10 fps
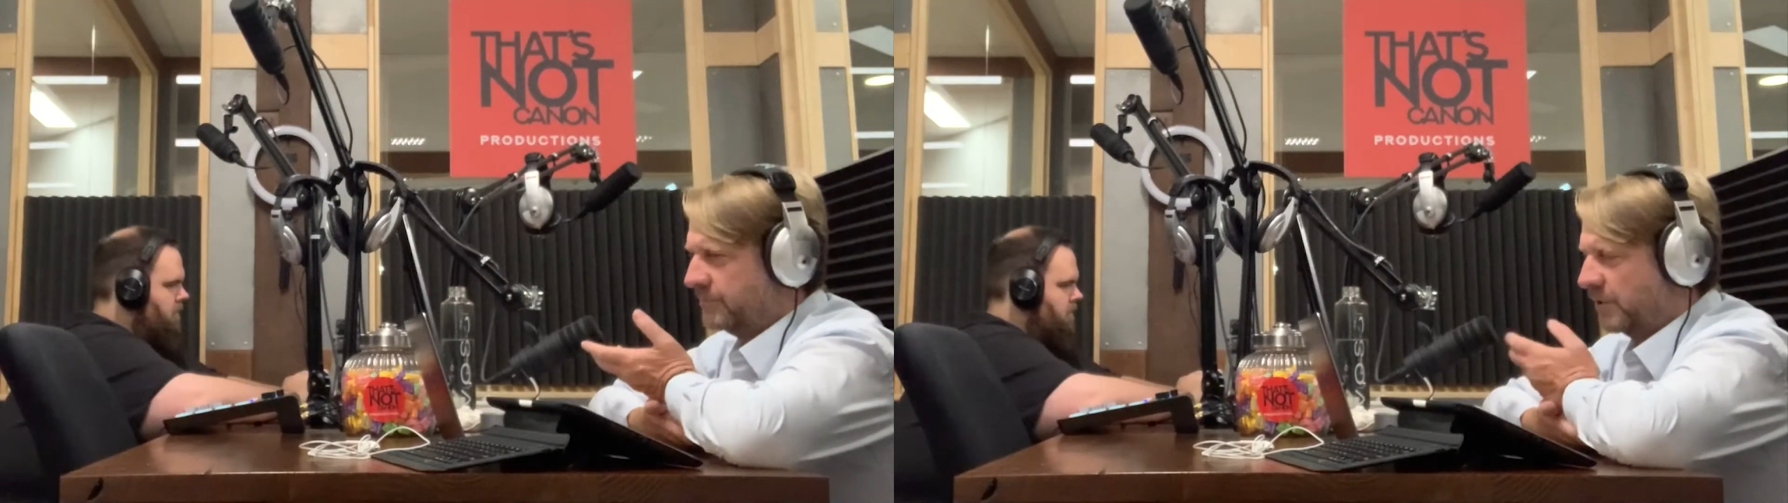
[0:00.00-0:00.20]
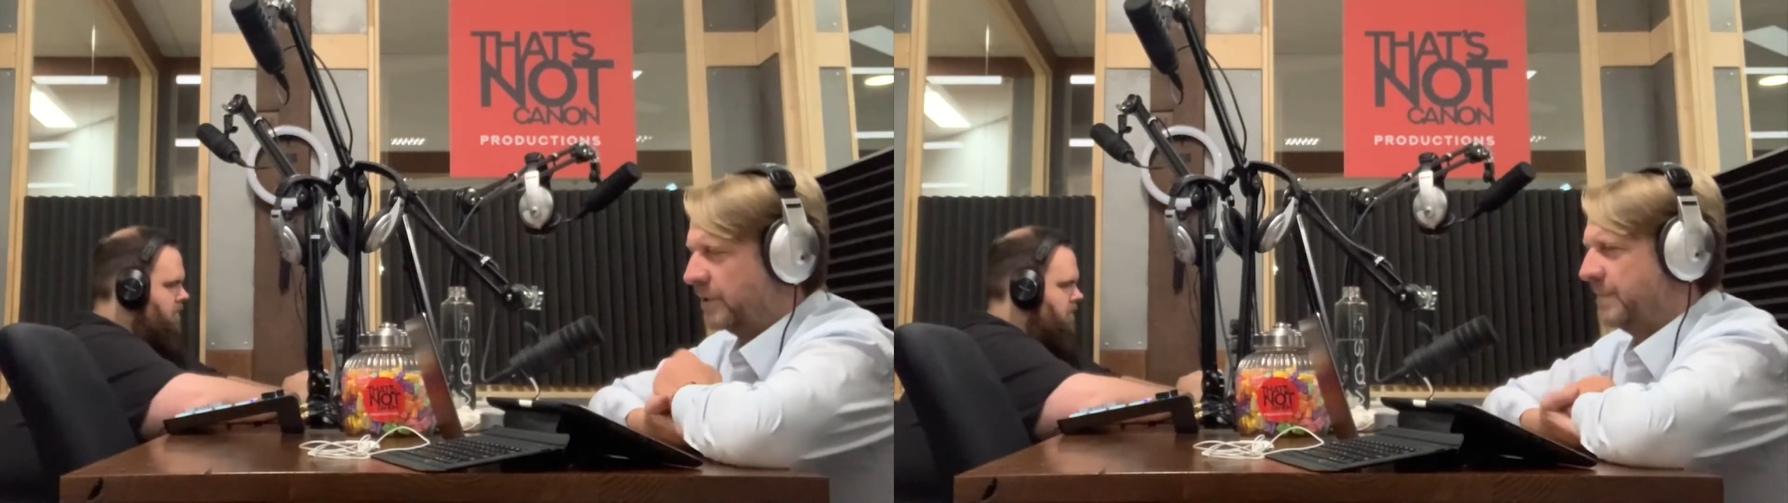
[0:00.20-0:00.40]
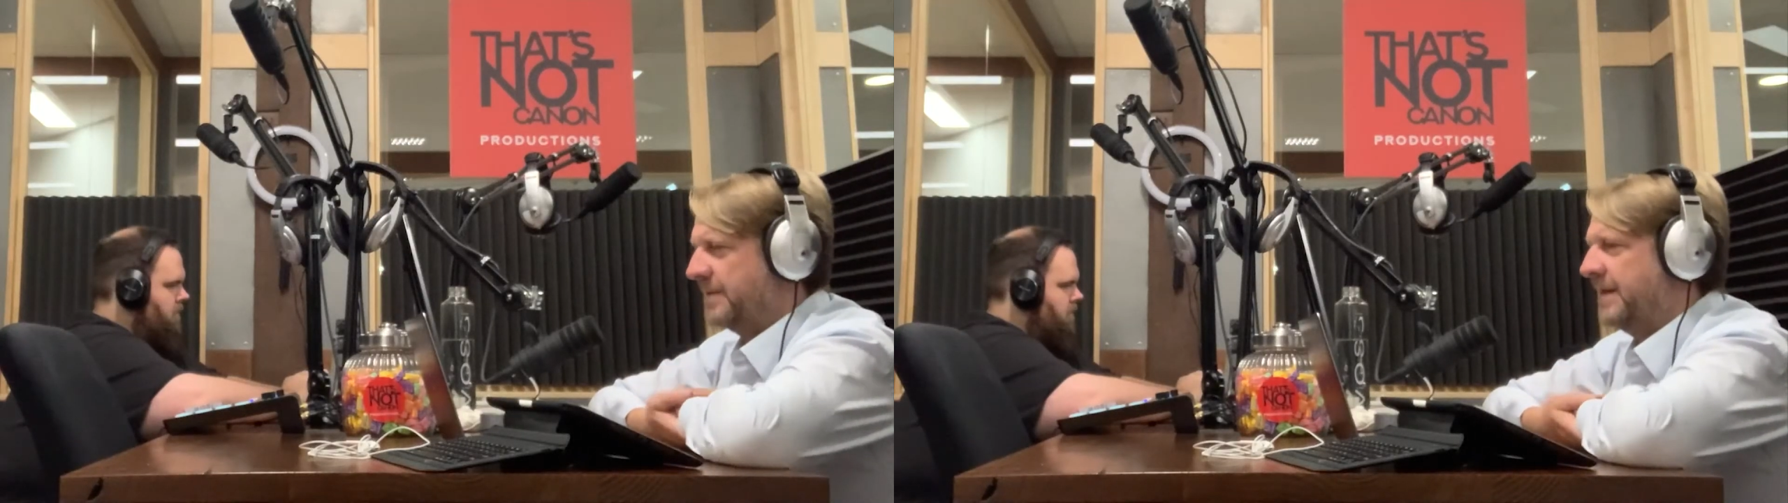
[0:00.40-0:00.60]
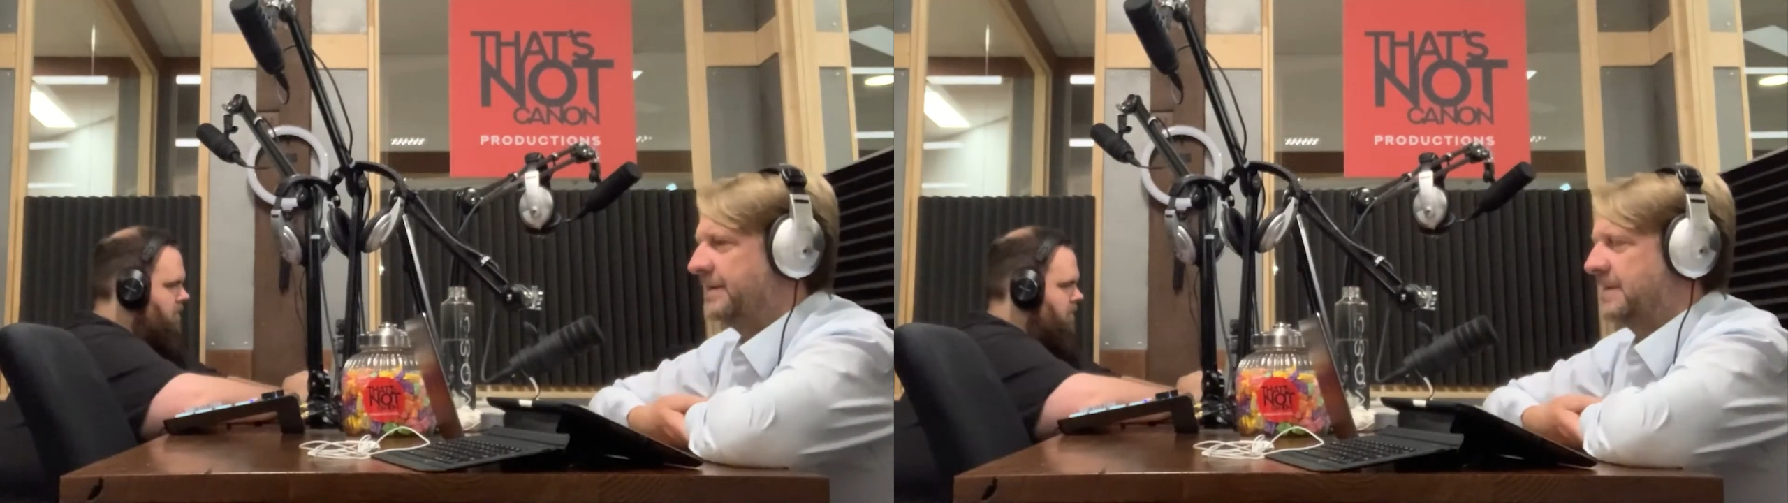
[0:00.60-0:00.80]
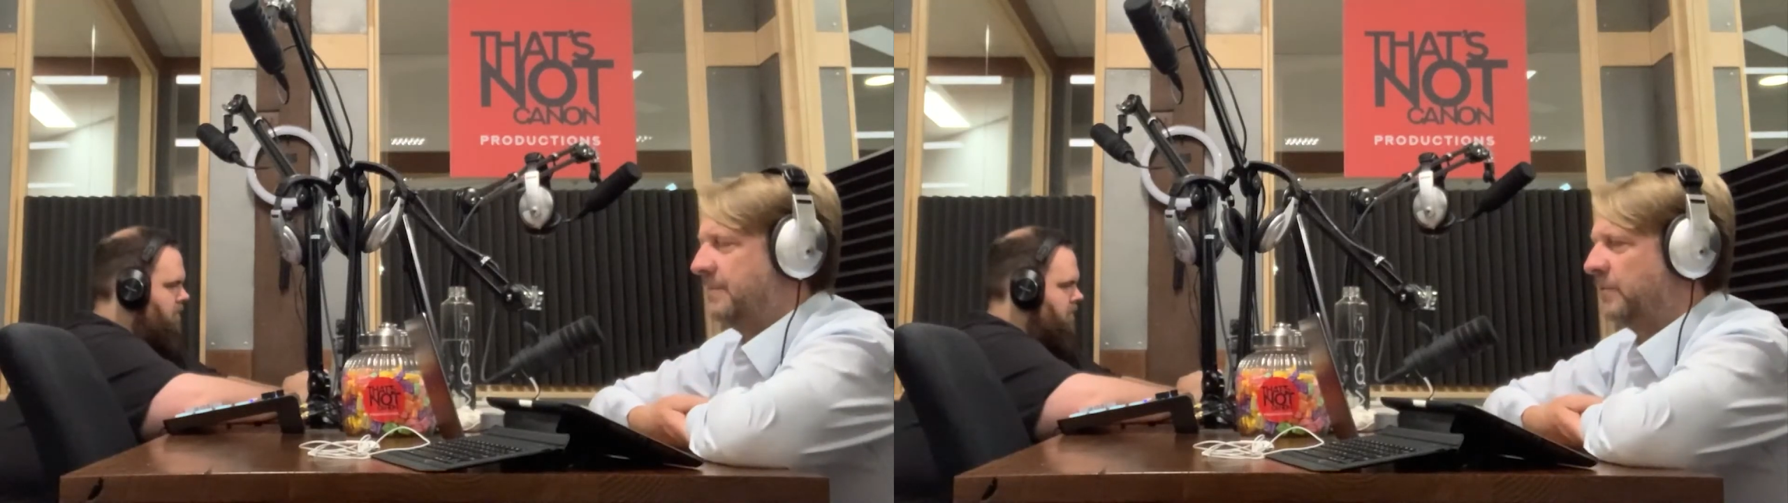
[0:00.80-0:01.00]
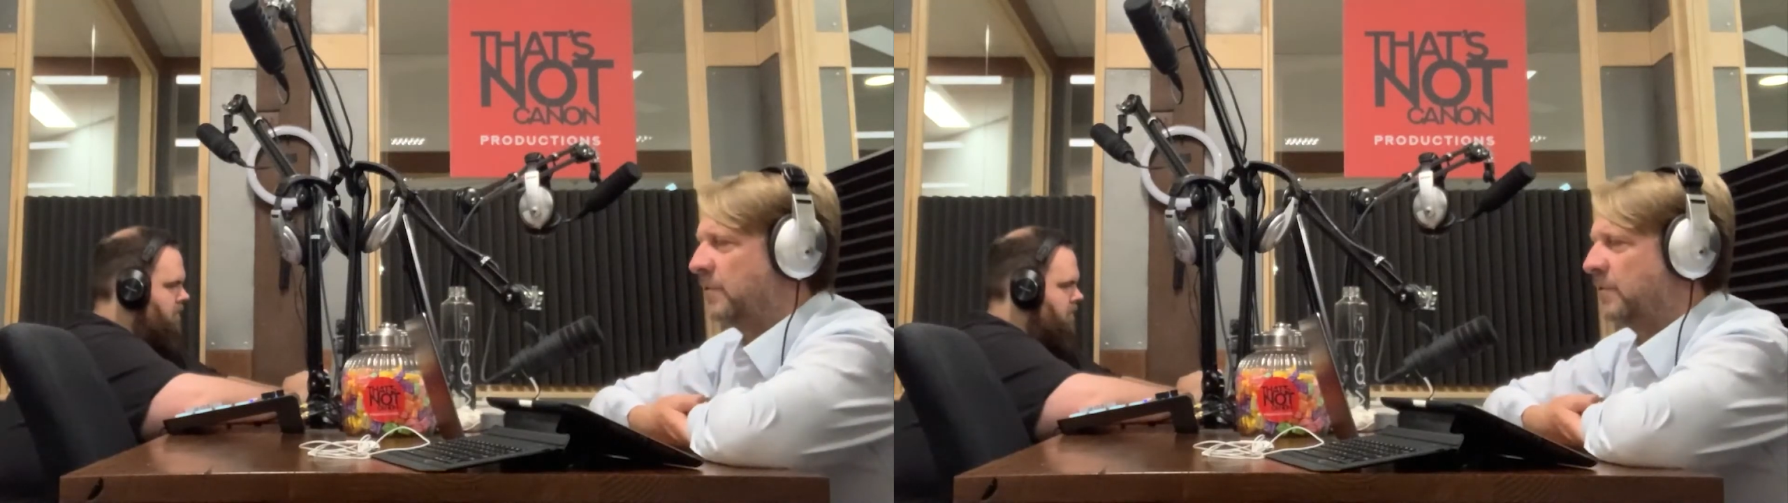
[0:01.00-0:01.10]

talking about that example,